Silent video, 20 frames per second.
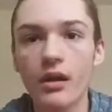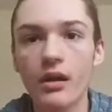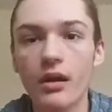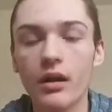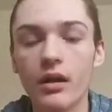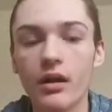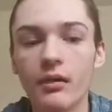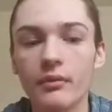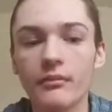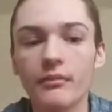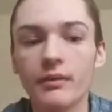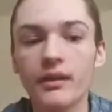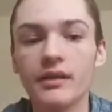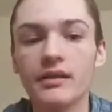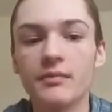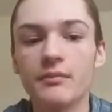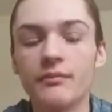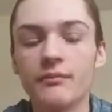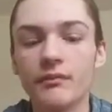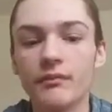Um,
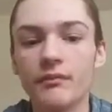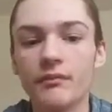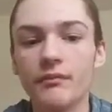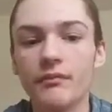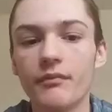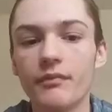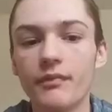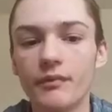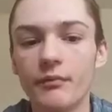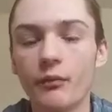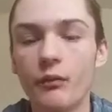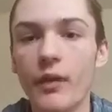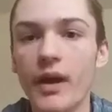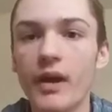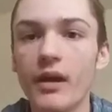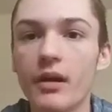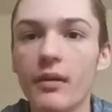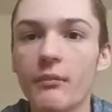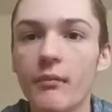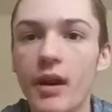it's
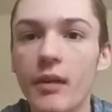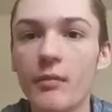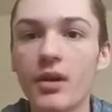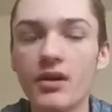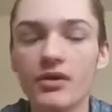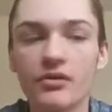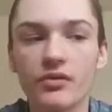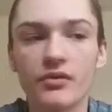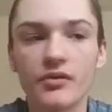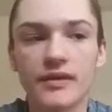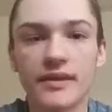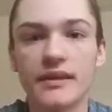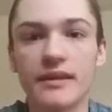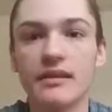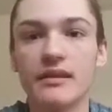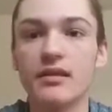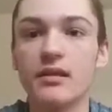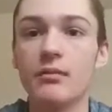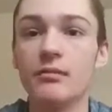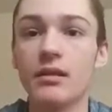where my muscles
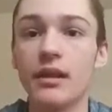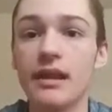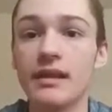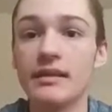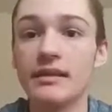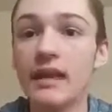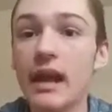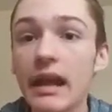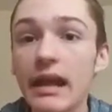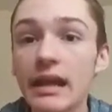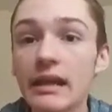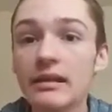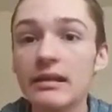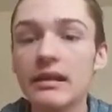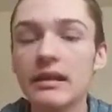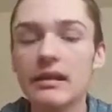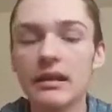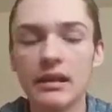seized up last night.